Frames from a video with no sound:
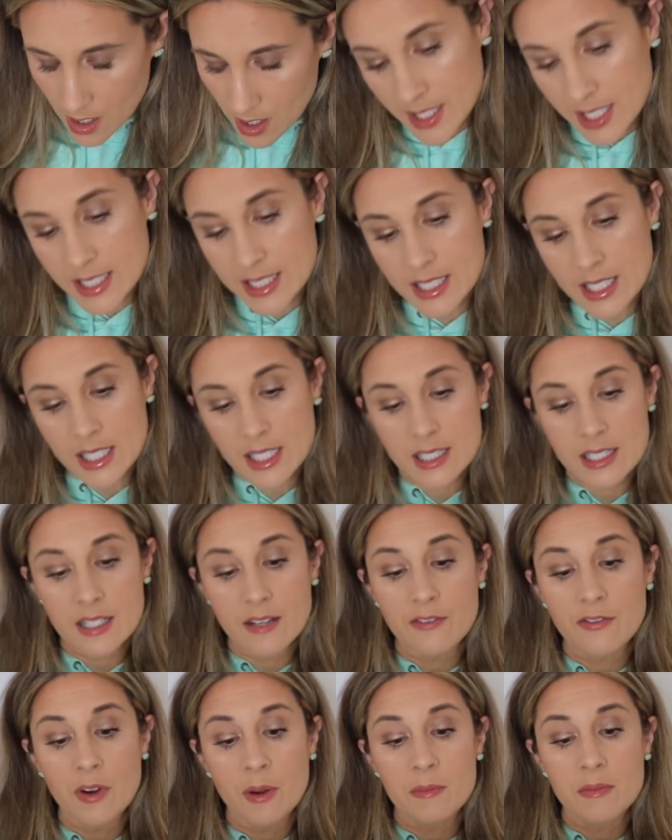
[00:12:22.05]
this is
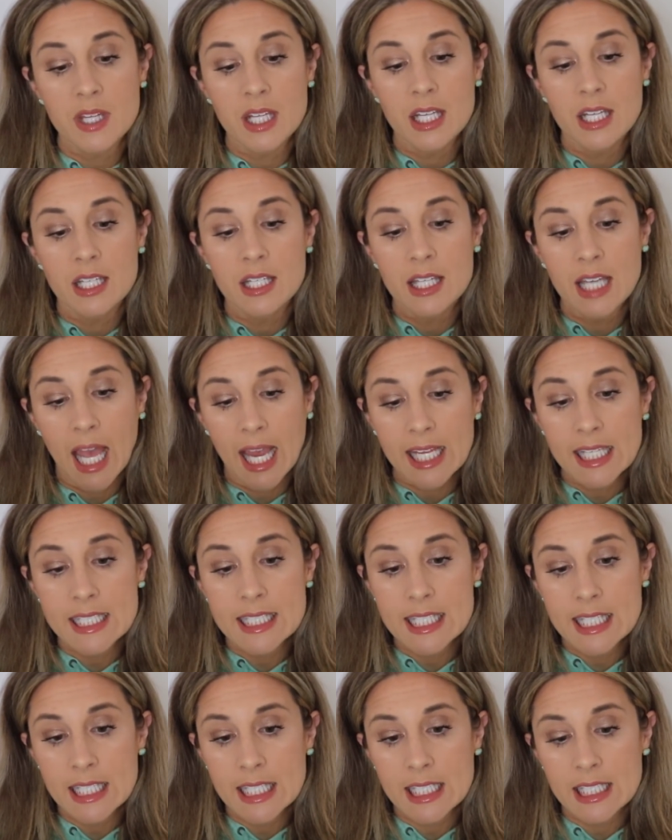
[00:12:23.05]
from the
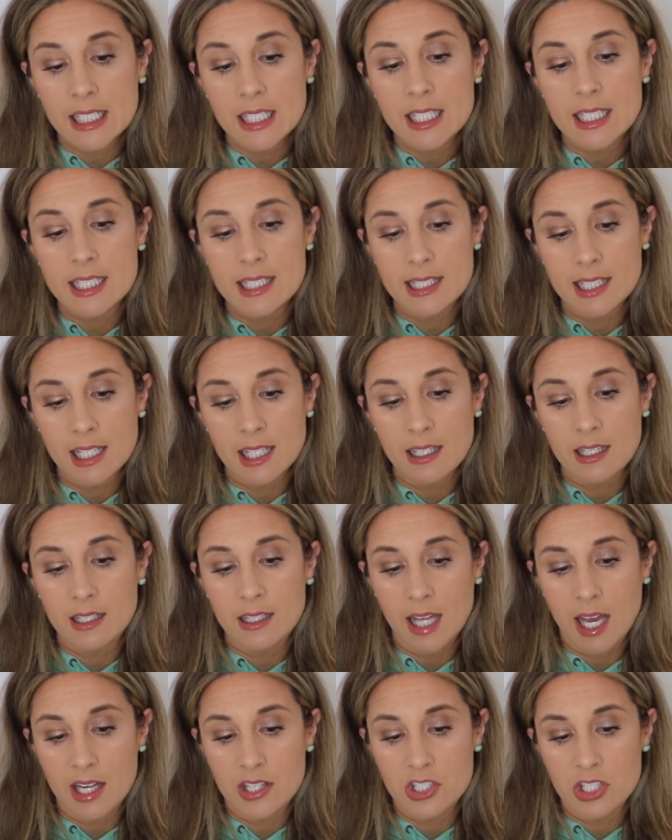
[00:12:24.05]
19C
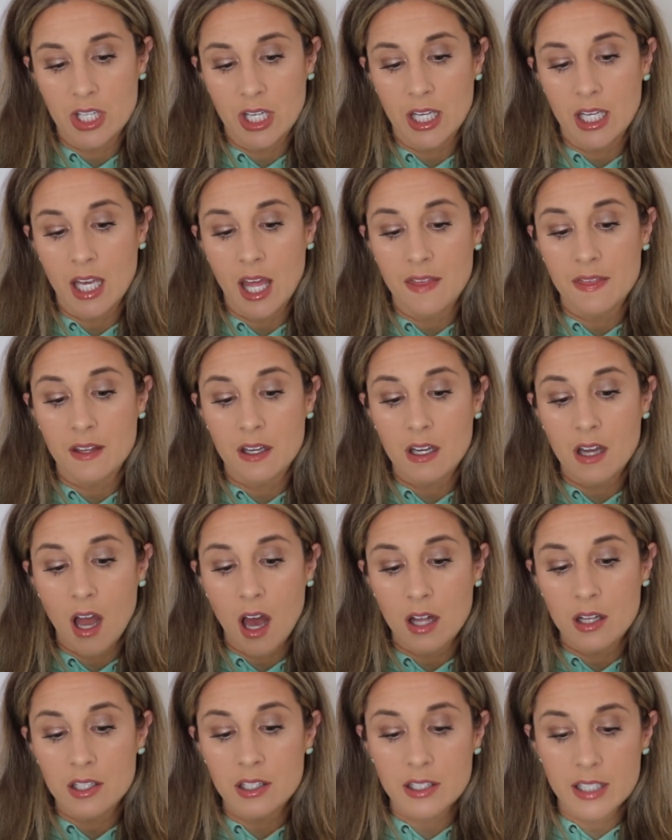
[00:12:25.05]
collection and the
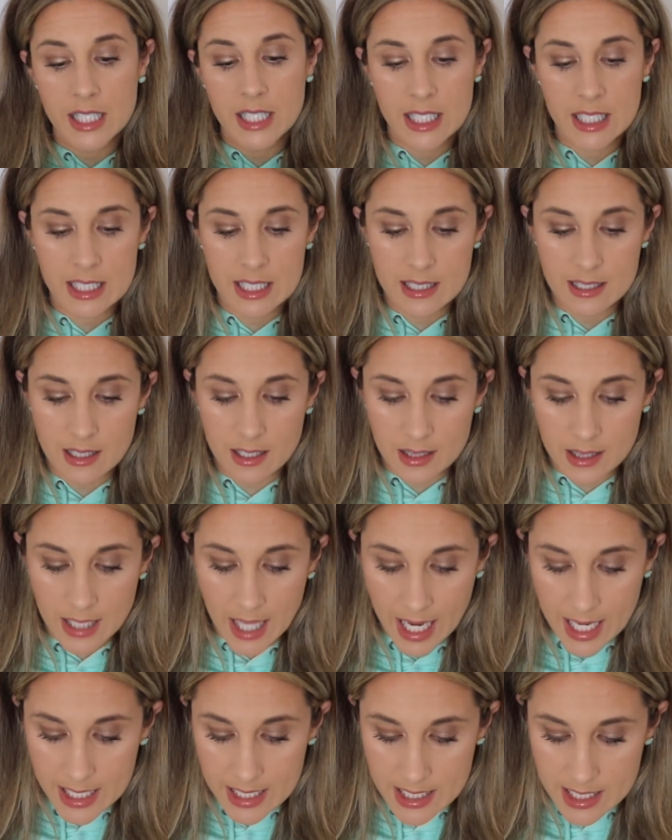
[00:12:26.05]
color is
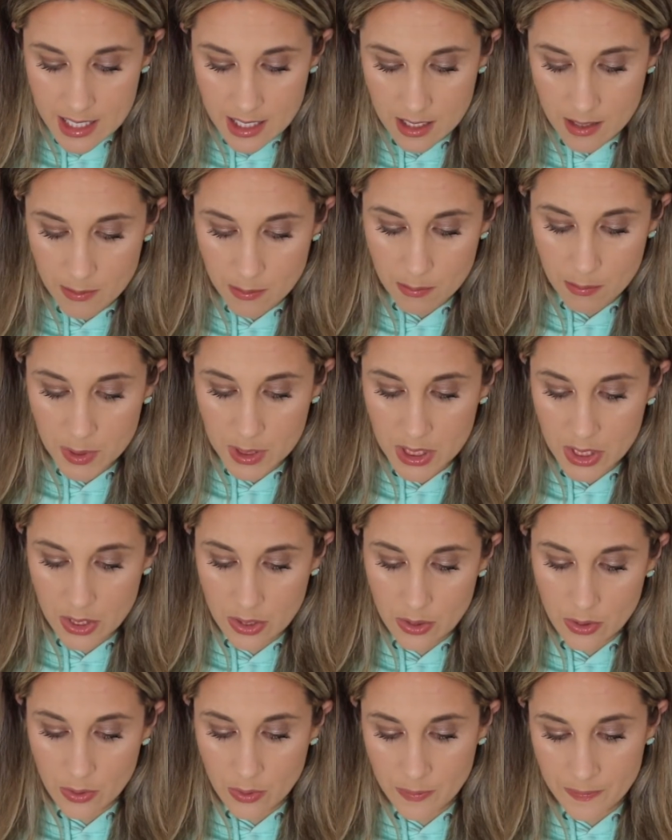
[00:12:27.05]
light
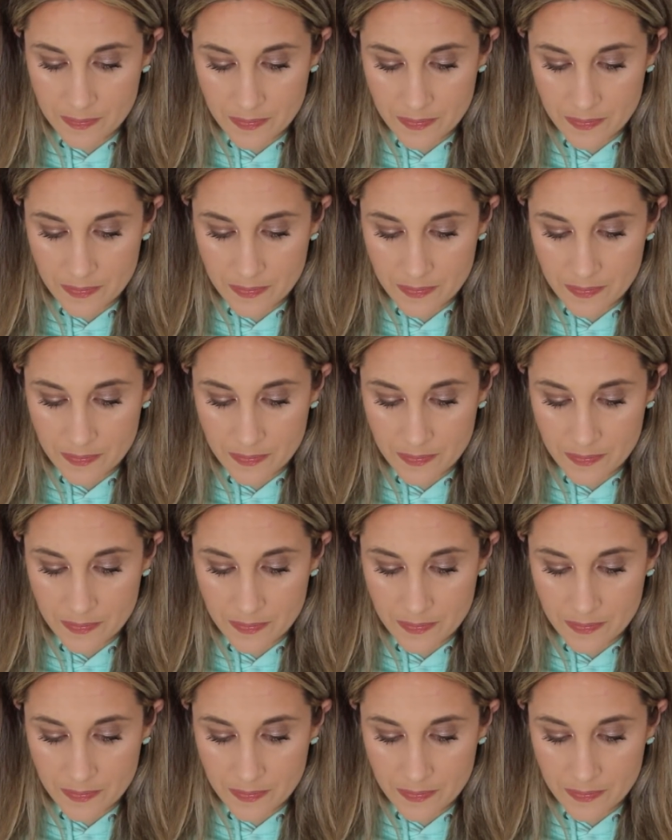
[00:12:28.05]
blue.